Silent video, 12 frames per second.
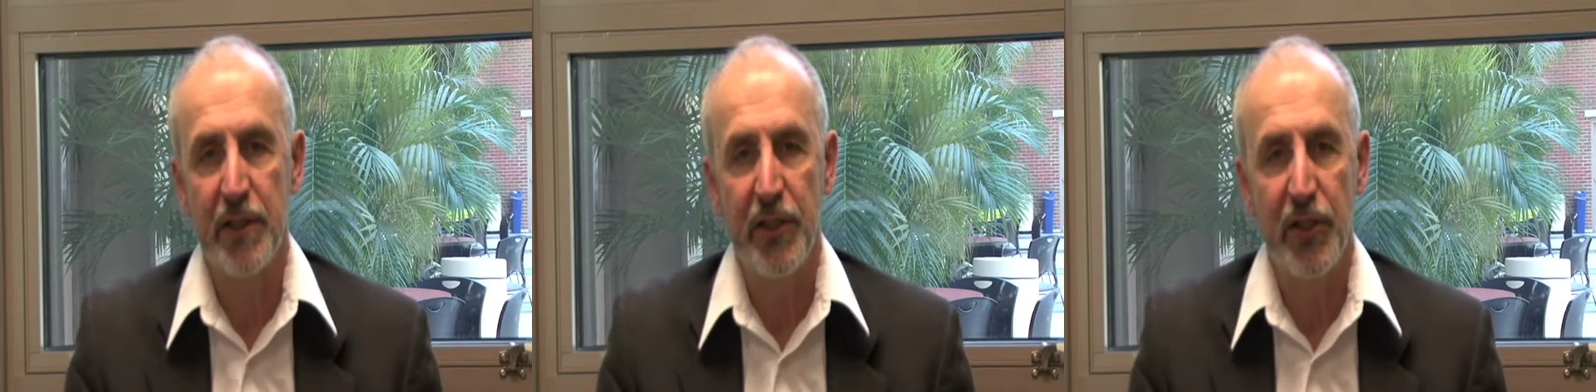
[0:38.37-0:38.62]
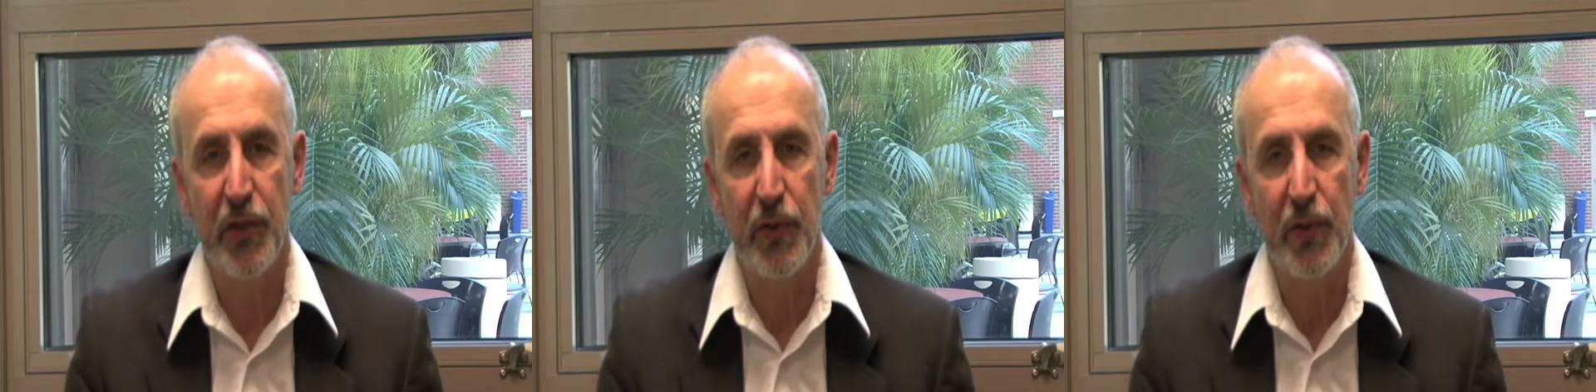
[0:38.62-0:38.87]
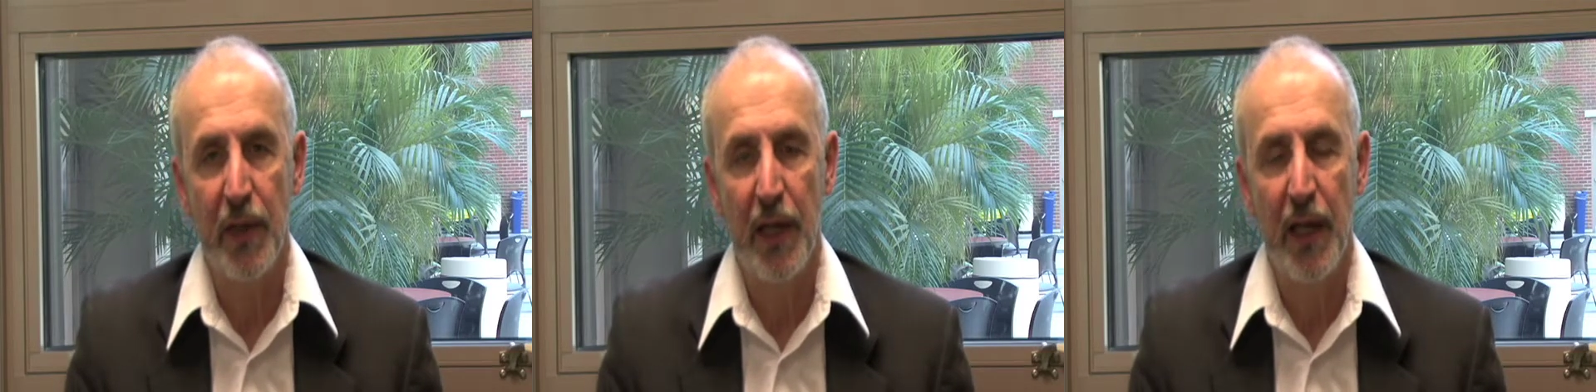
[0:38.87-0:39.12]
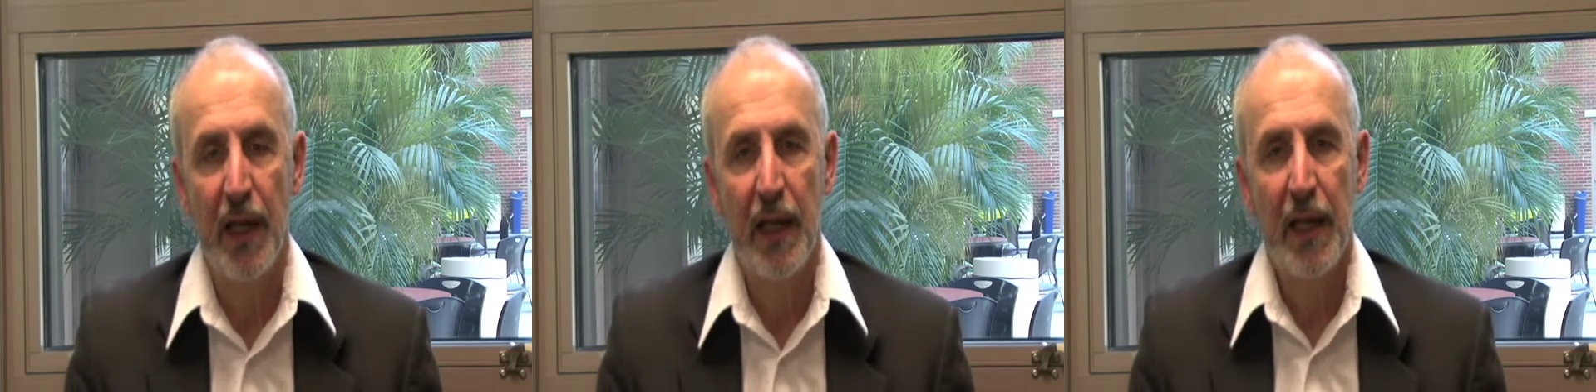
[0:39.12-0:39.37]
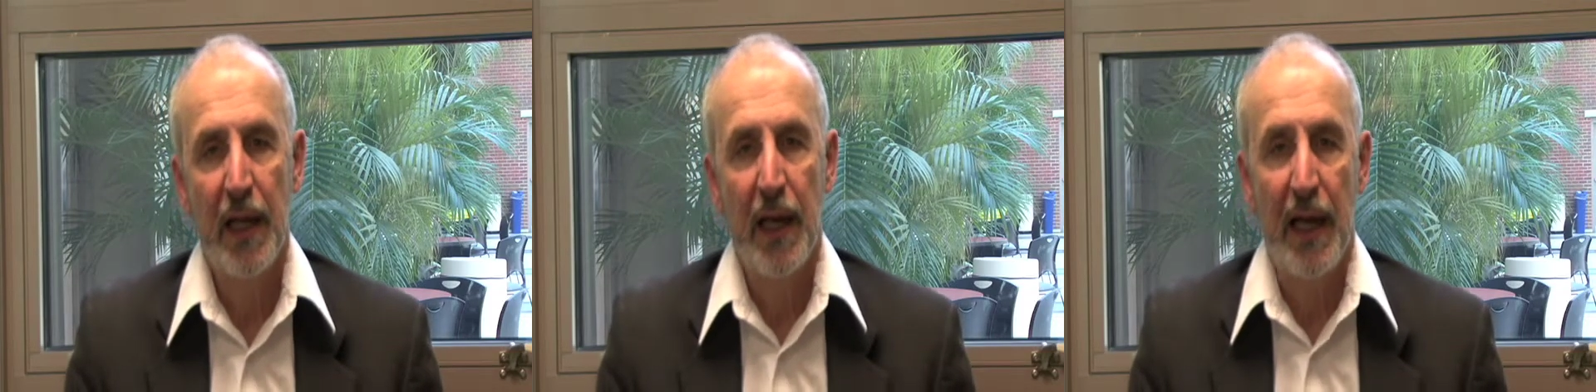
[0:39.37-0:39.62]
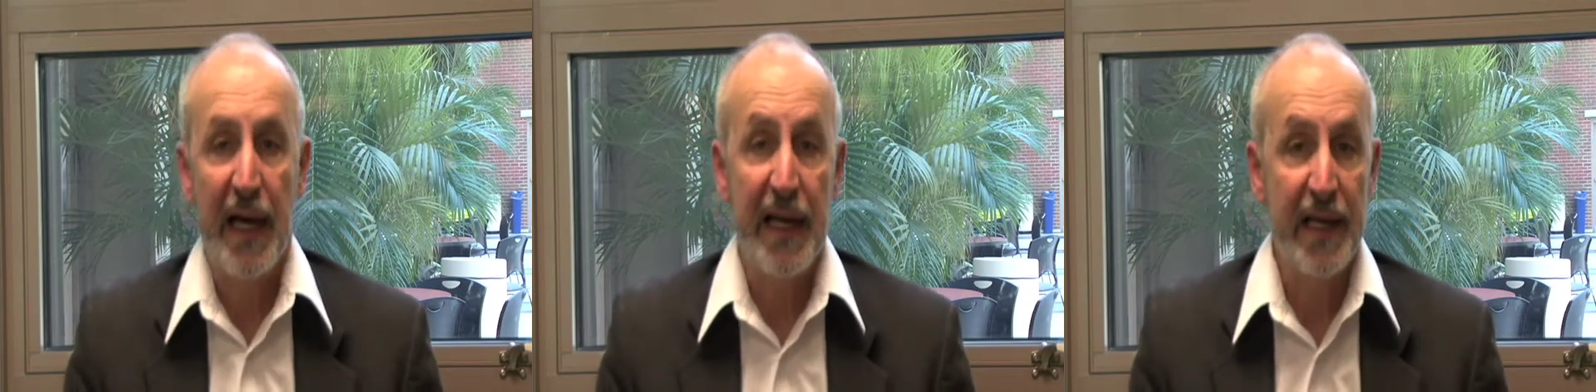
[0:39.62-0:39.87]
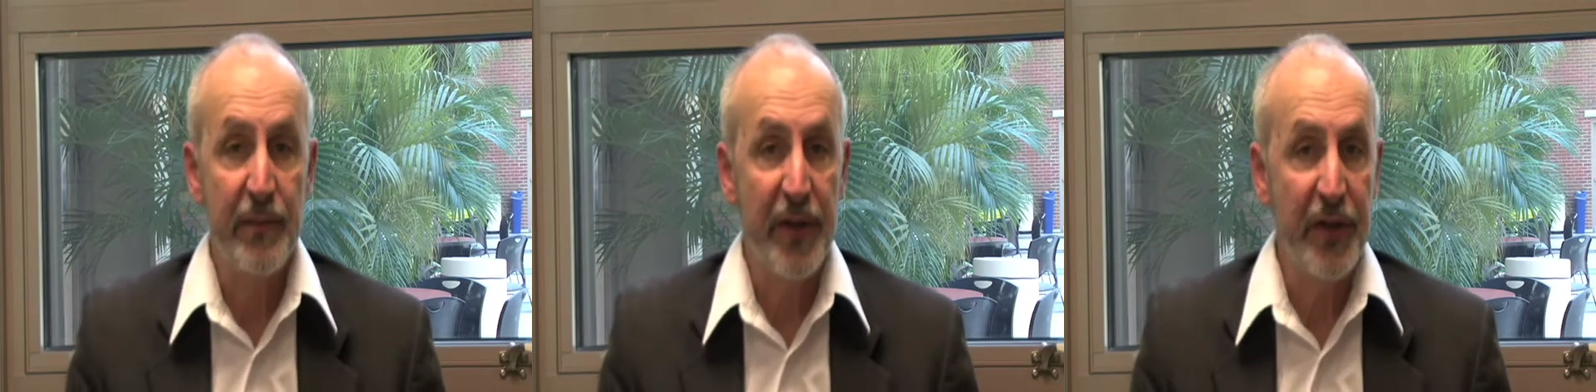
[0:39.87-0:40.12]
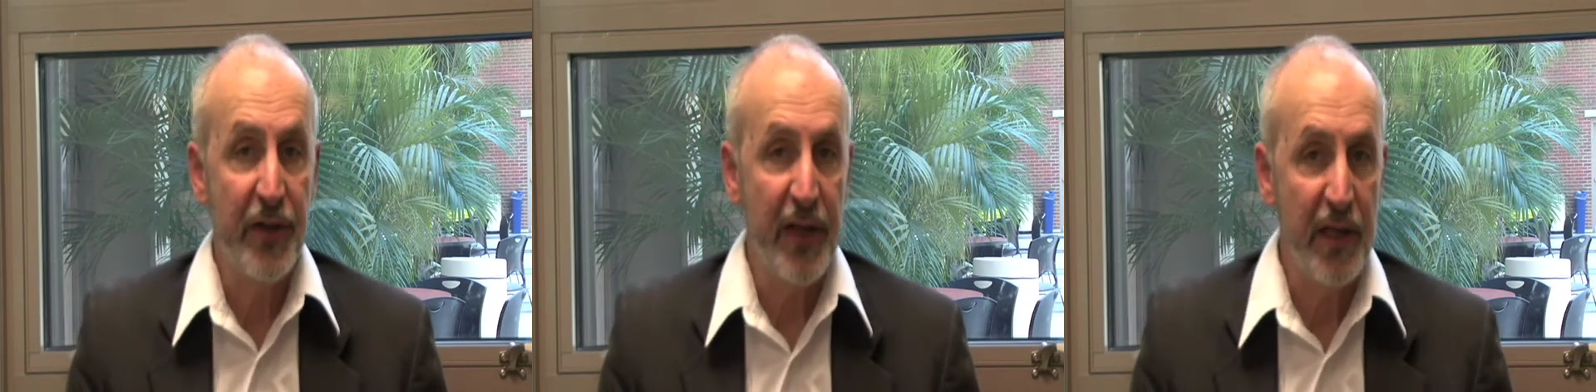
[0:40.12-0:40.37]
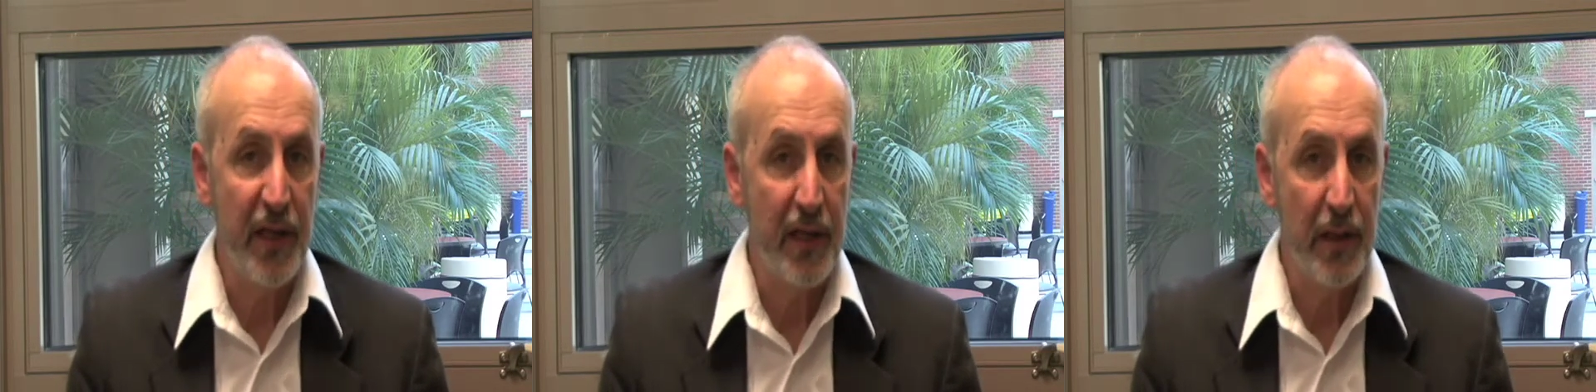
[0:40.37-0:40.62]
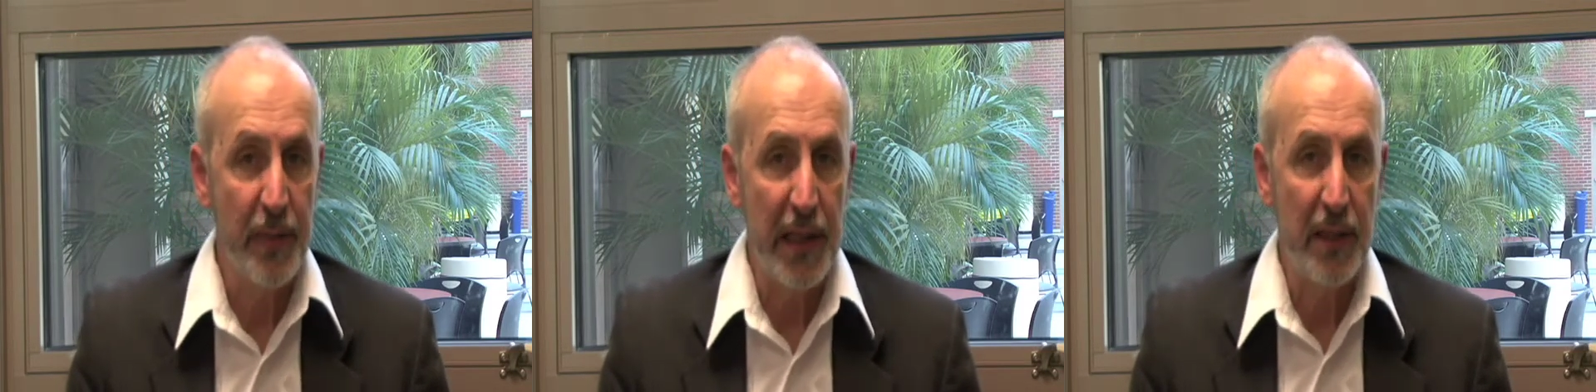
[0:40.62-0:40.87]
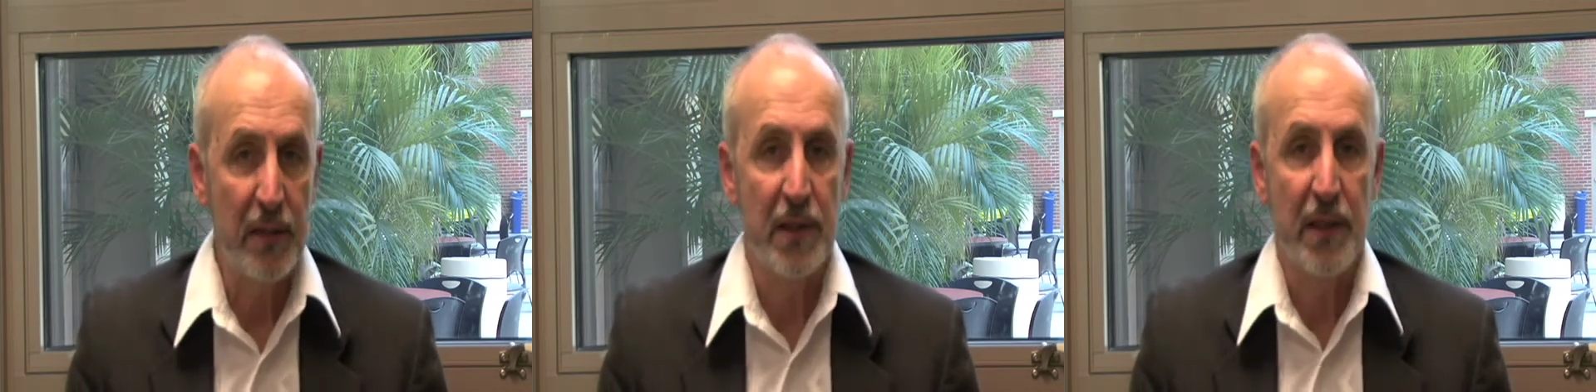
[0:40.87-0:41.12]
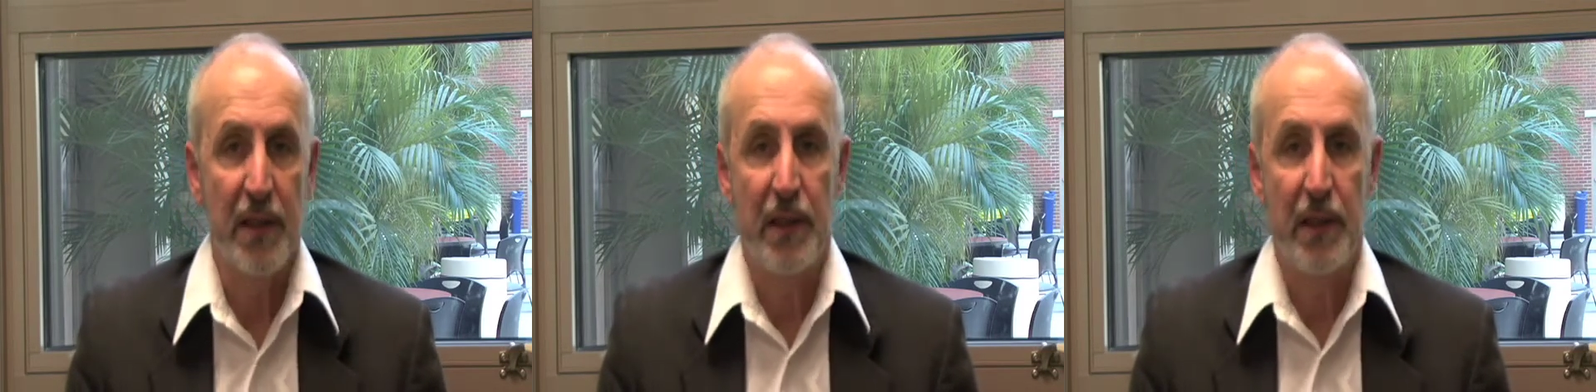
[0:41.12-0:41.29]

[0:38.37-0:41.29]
to you? I had been thinking about